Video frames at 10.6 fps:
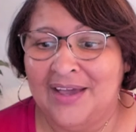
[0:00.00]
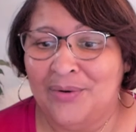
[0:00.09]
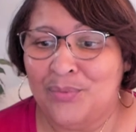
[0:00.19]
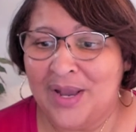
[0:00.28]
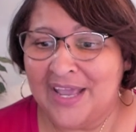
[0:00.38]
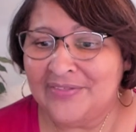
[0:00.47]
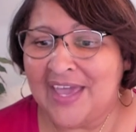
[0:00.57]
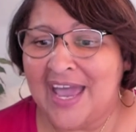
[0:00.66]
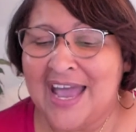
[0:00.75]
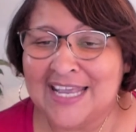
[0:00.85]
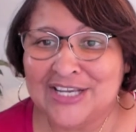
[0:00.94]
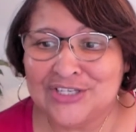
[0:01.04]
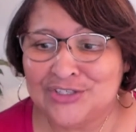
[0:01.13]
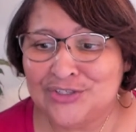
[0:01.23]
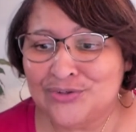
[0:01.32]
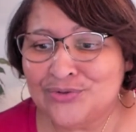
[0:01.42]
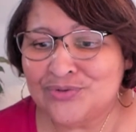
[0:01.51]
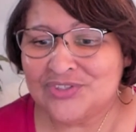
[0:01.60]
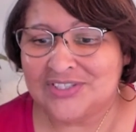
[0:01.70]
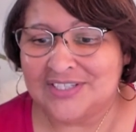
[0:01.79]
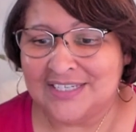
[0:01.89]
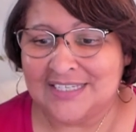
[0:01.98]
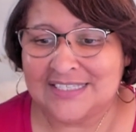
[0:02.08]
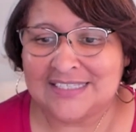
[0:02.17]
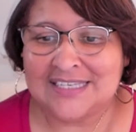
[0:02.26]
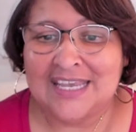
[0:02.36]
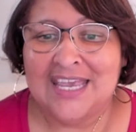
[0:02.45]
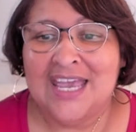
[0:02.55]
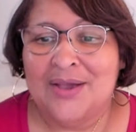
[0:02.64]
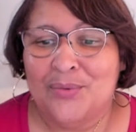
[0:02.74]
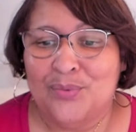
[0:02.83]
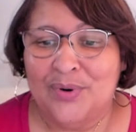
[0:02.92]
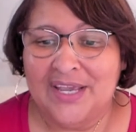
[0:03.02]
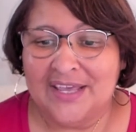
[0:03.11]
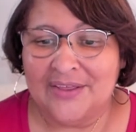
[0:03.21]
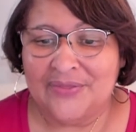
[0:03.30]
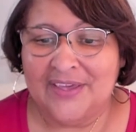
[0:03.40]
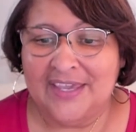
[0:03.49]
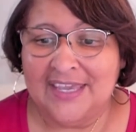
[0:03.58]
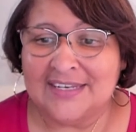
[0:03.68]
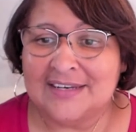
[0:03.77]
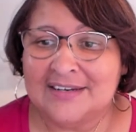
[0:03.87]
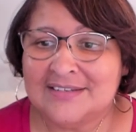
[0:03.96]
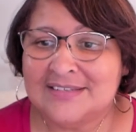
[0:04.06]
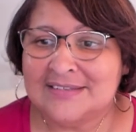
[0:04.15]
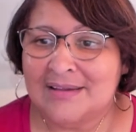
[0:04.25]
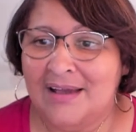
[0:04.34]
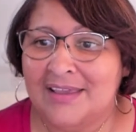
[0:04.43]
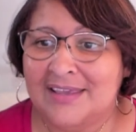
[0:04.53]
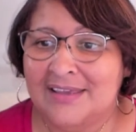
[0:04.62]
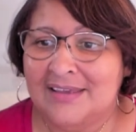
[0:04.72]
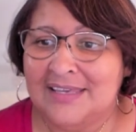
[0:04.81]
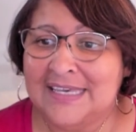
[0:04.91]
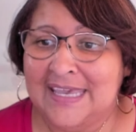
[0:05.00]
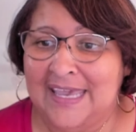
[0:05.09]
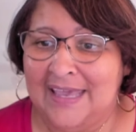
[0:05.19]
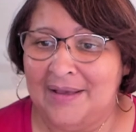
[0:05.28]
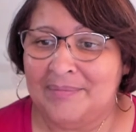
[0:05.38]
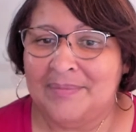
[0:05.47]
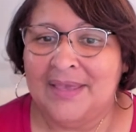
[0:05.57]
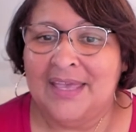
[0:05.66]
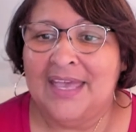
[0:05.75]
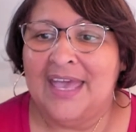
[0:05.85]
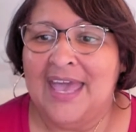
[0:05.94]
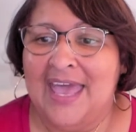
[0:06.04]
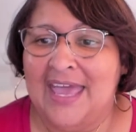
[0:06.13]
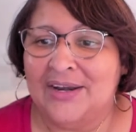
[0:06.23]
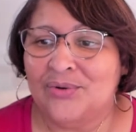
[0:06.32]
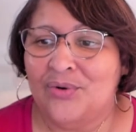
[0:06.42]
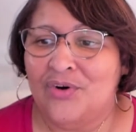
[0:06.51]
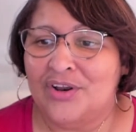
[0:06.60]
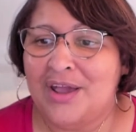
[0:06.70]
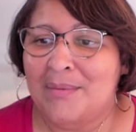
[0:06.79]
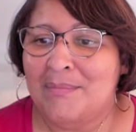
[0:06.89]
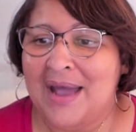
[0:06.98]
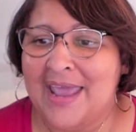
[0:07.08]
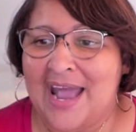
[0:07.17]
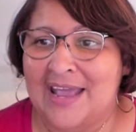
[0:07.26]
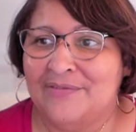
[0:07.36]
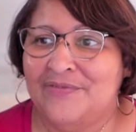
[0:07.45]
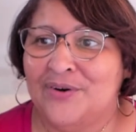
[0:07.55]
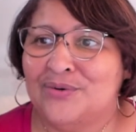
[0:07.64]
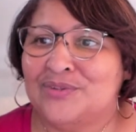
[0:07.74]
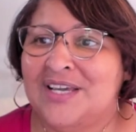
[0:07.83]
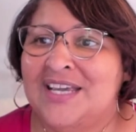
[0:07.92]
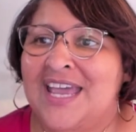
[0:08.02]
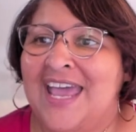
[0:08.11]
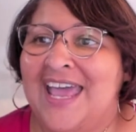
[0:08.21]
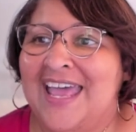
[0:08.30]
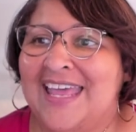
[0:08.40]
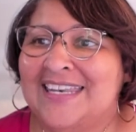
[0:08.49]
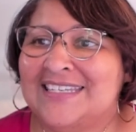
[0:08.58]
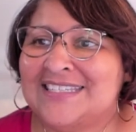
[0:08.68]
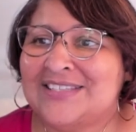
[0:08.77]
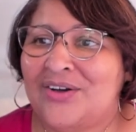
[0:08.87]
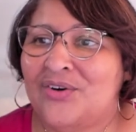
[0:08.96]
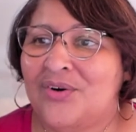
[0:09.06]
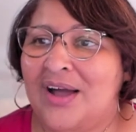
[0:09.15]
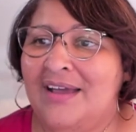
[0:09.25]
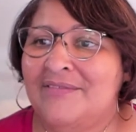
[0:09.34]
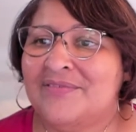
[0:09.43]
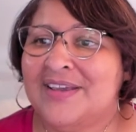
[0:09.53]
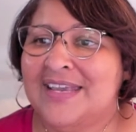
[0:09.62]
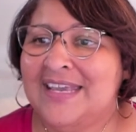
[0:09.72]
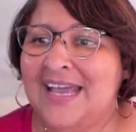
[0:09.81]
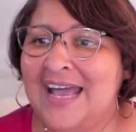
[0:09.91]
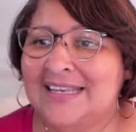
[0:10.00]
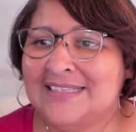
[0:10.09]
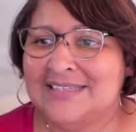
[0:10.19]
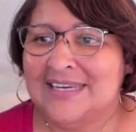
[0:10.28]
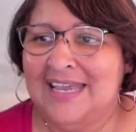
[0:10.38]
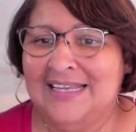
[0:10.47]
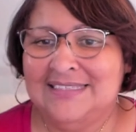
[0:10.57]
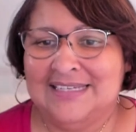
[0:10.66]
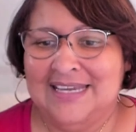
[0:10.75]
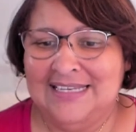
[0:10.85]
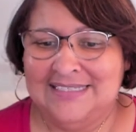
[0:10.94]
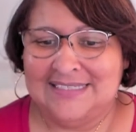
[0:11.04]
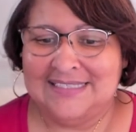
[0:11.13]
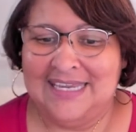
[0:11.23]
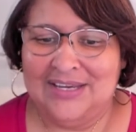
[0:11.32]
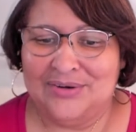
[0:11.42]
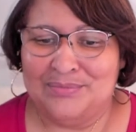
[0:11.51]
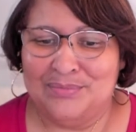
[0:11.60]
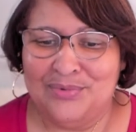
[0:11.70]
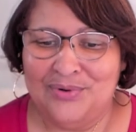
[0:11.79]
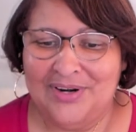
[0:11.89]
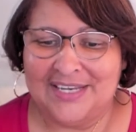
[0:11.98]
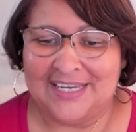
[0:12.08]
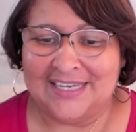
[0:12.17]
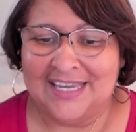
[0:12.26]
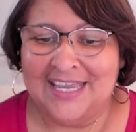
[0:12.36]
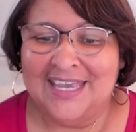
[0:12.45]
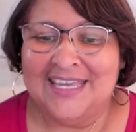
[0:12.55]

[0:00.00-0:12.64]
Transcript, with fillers: a way that I could use this within Ecamm and on my iPhone. And so I've got to, got to, got to say good morning